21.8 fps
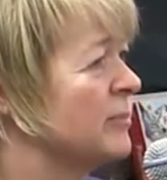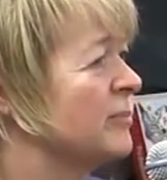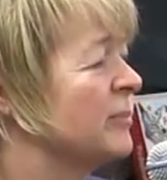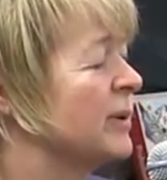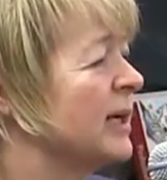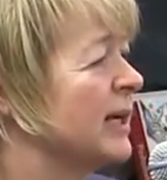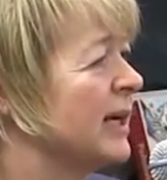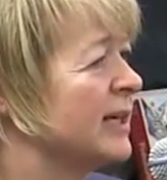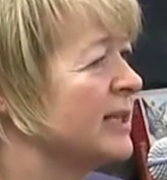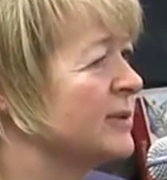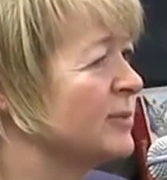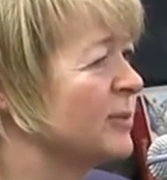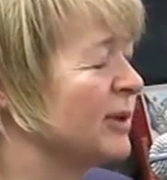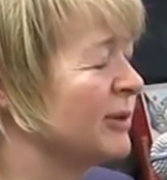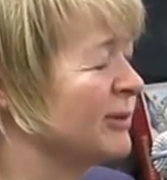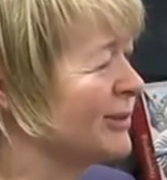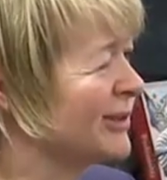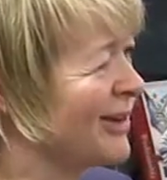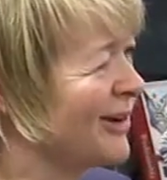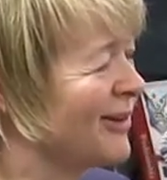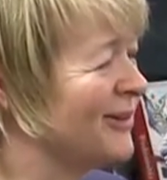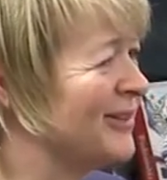But as we
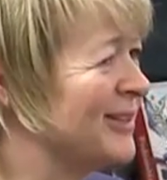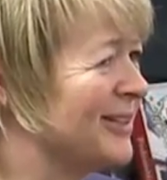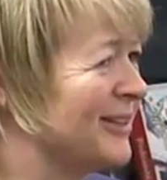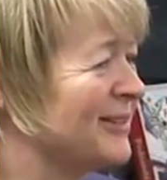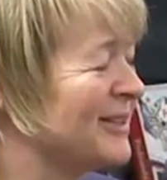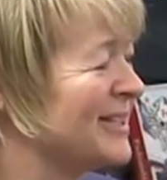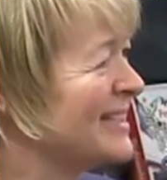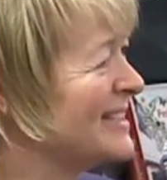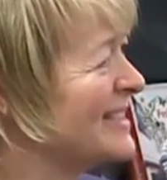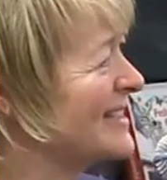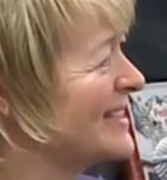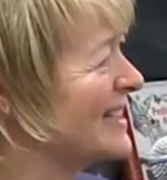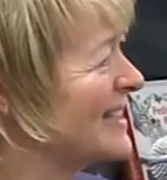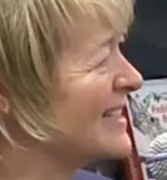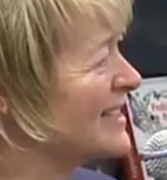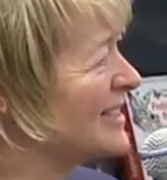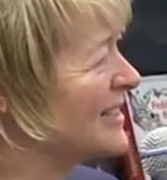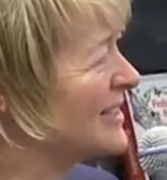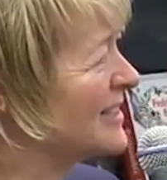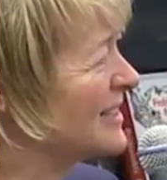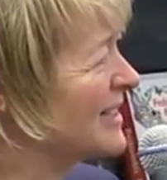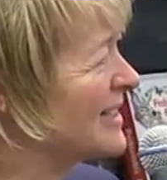all know, you know, there's there's
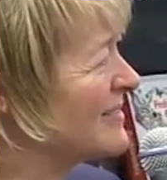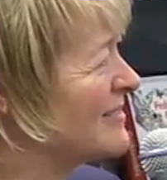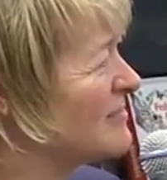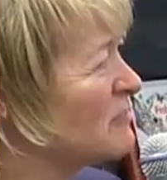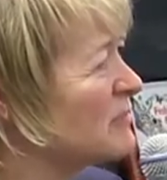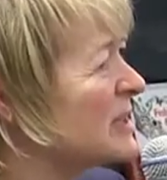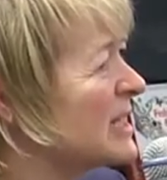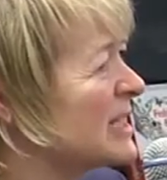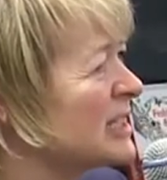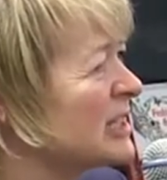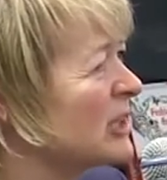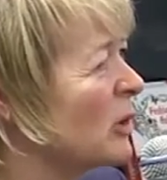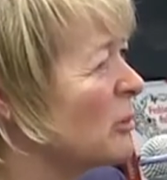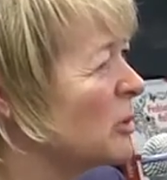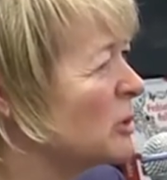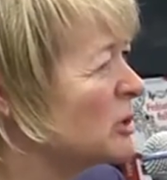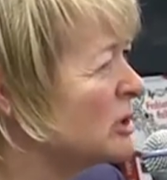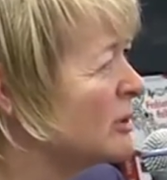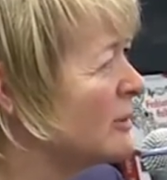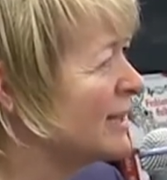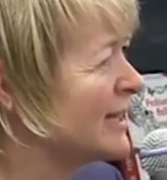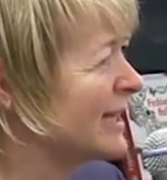a there's, there's a lot
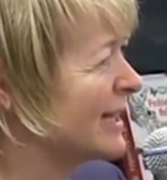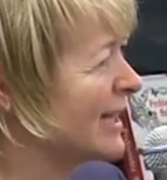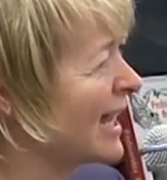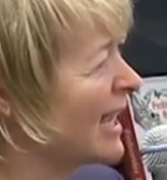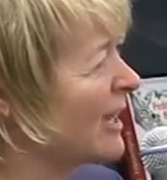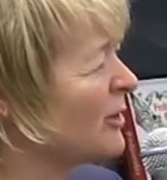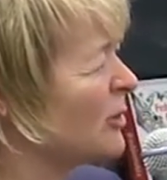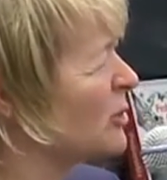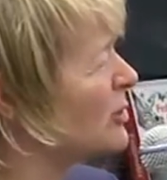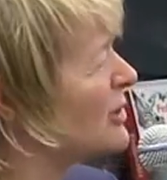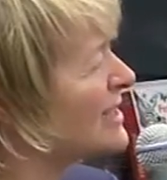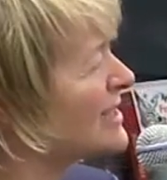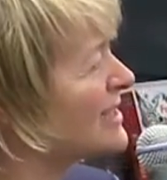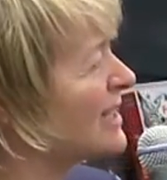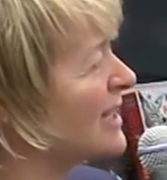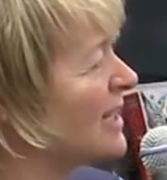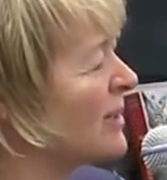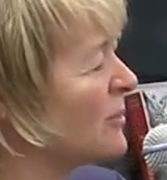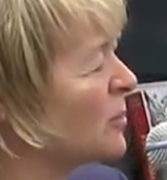more to it than that, or is there?